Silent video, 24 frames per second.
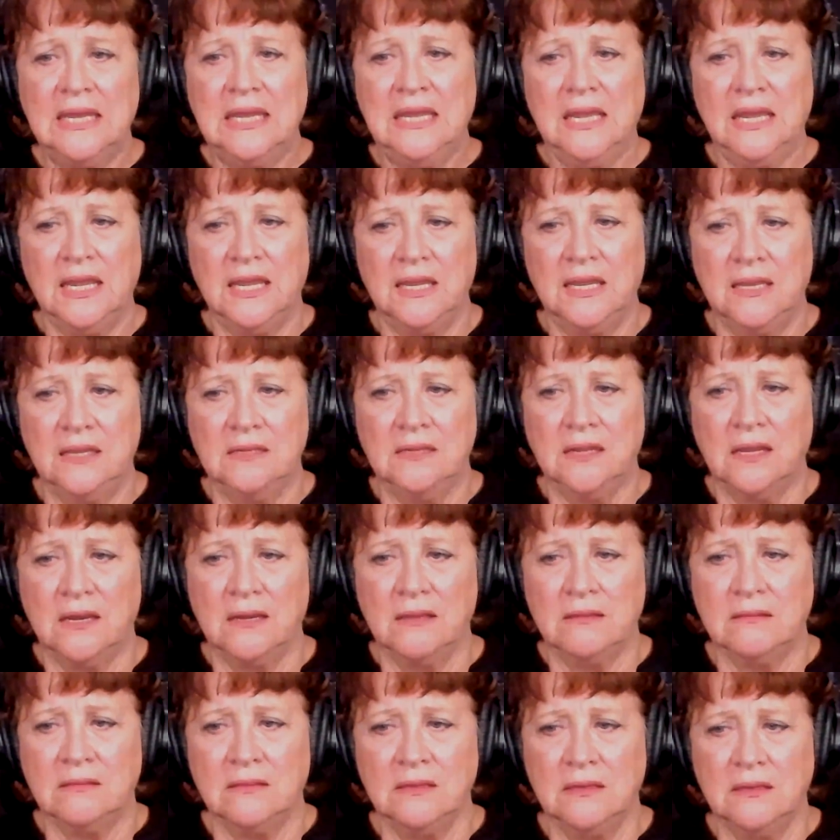And
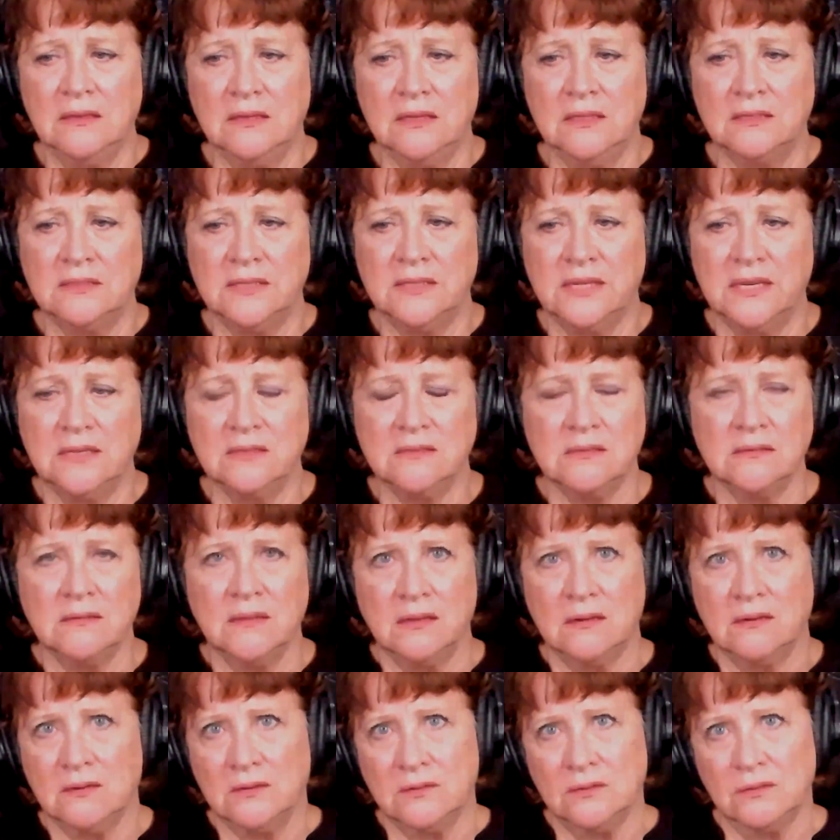I think it takes a
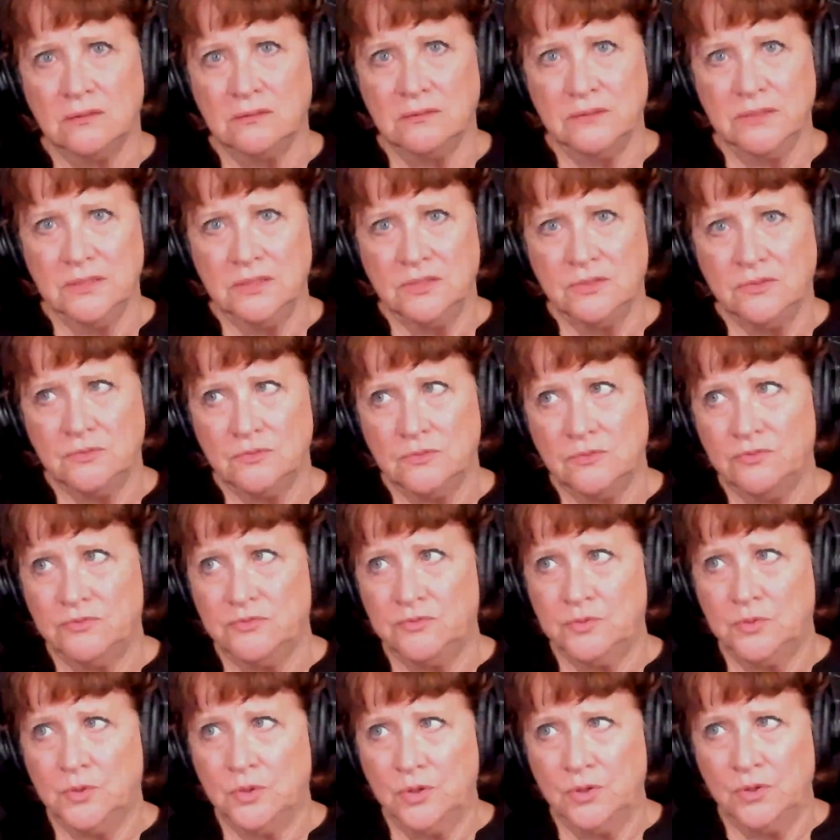lot of courage
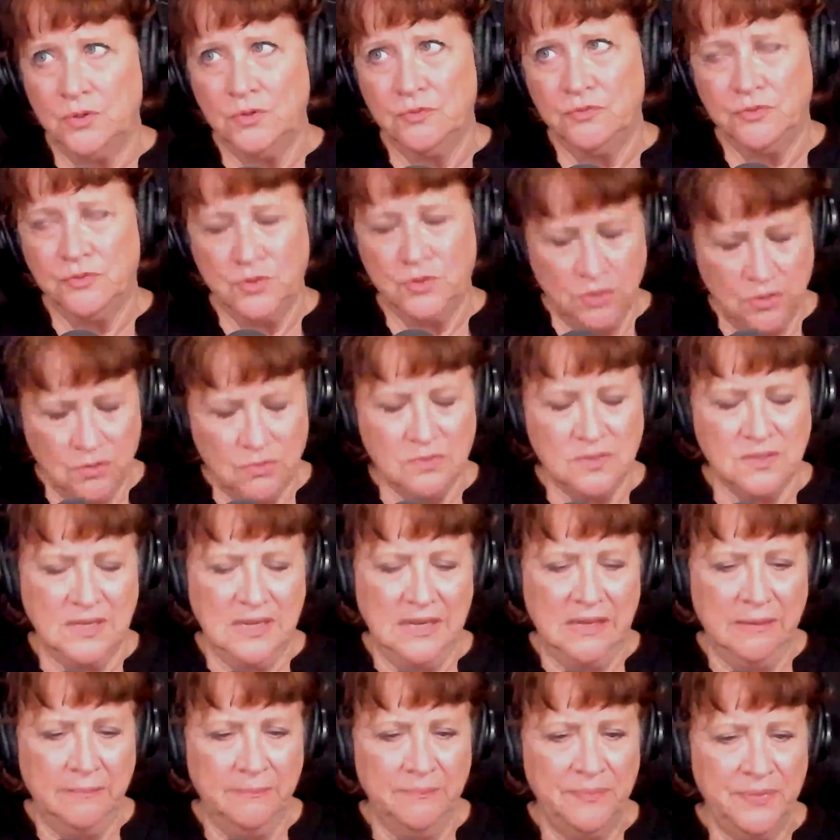for you,
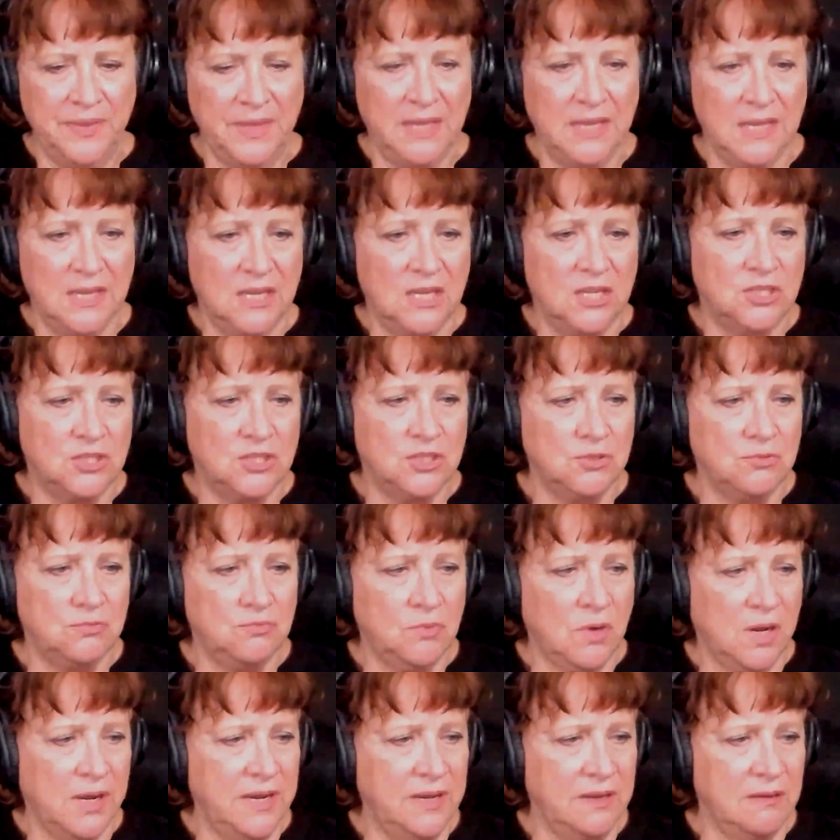Sam, to
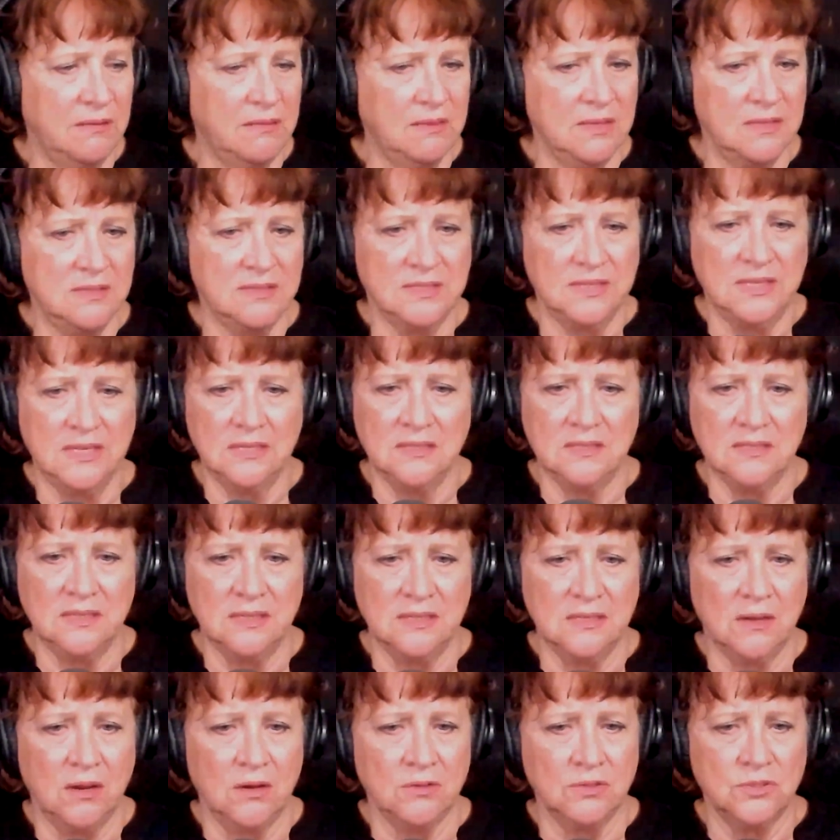write these things
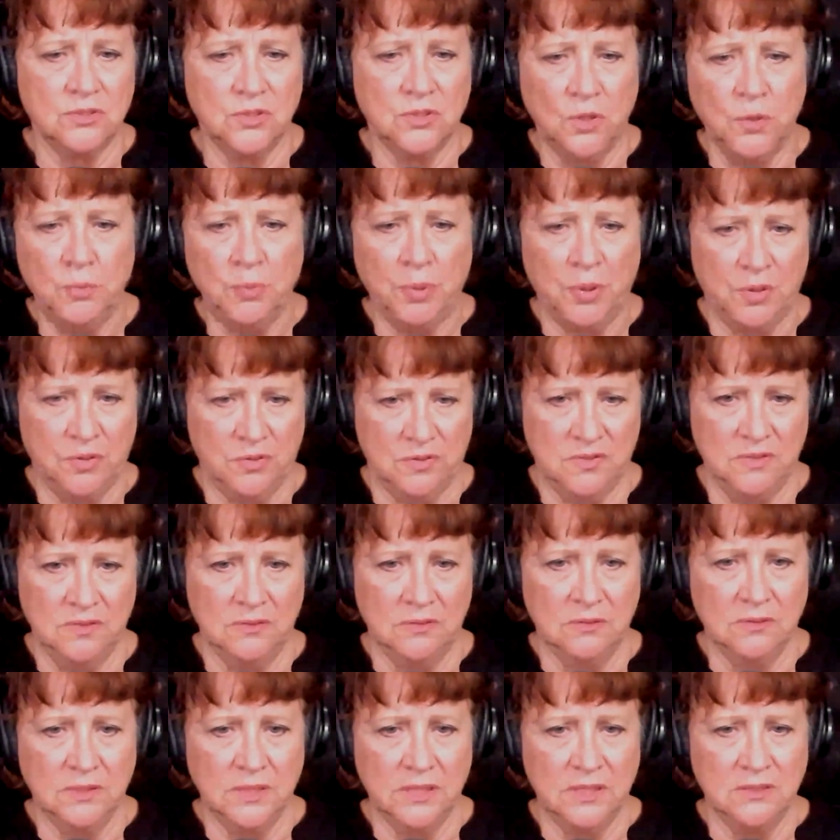that are so
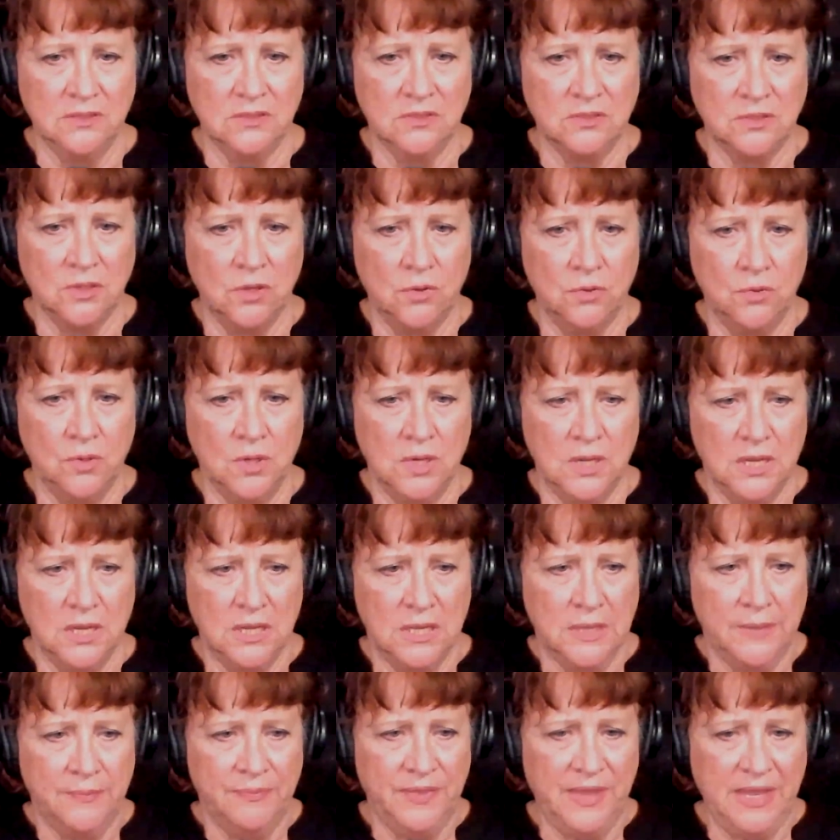personal and so
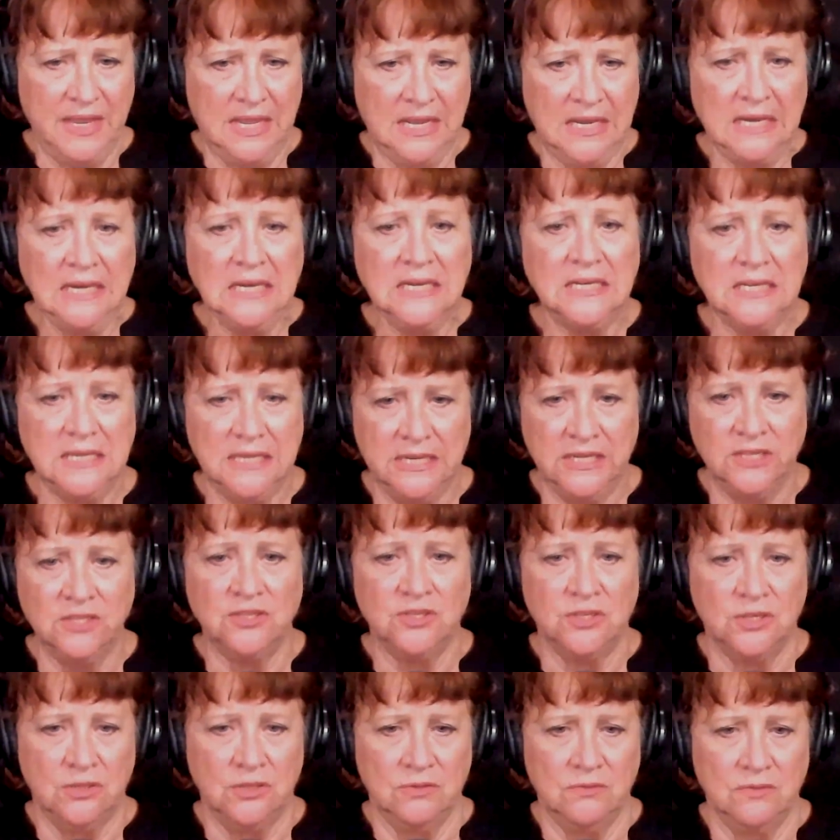they cut
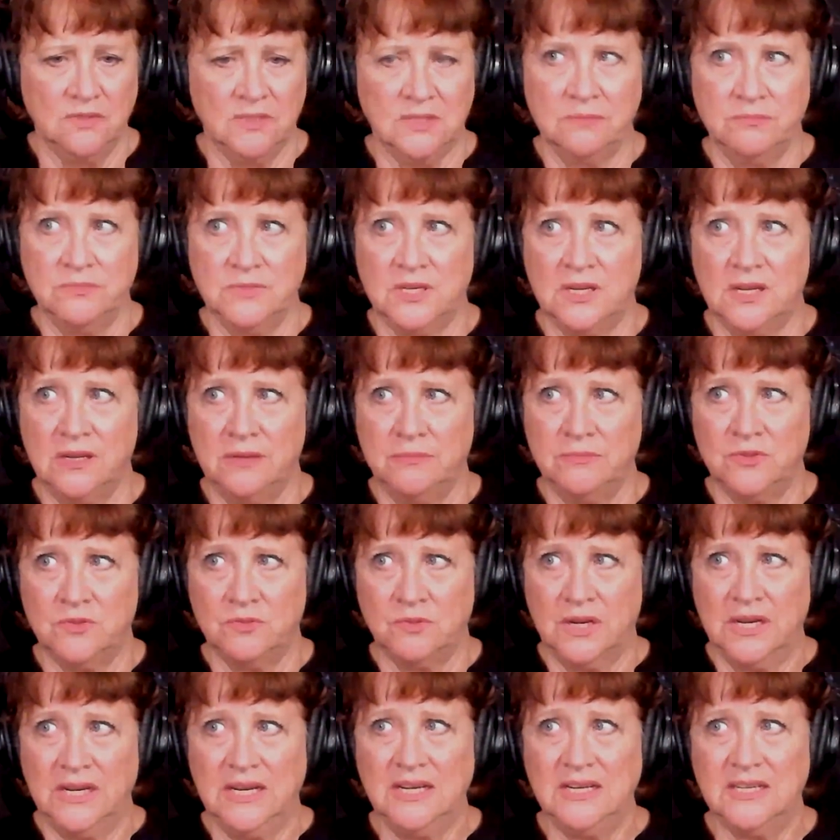into you sometimes,
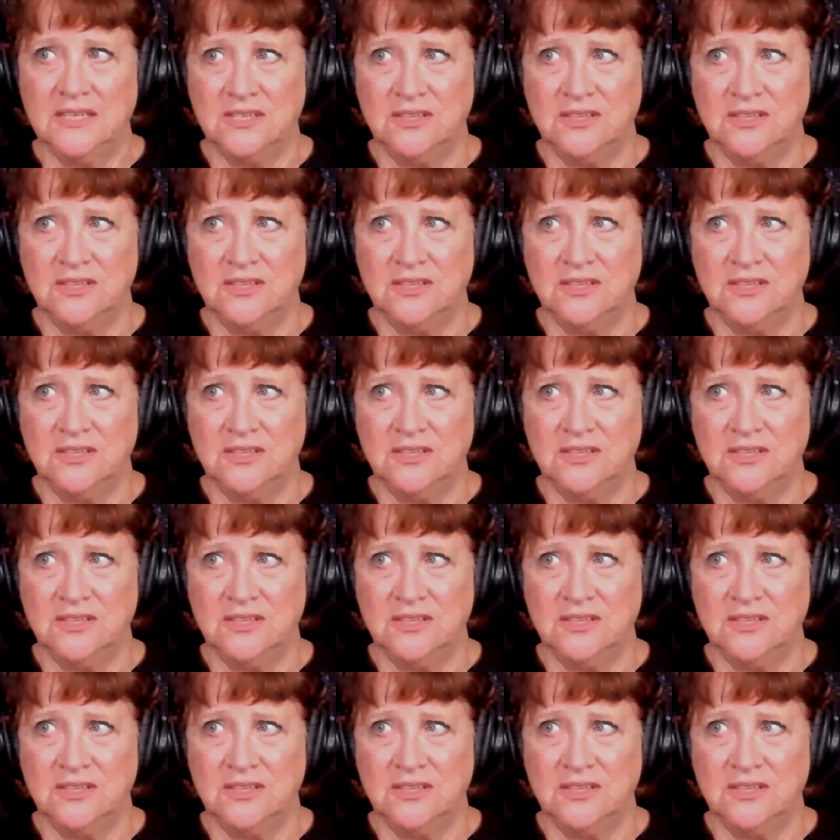right?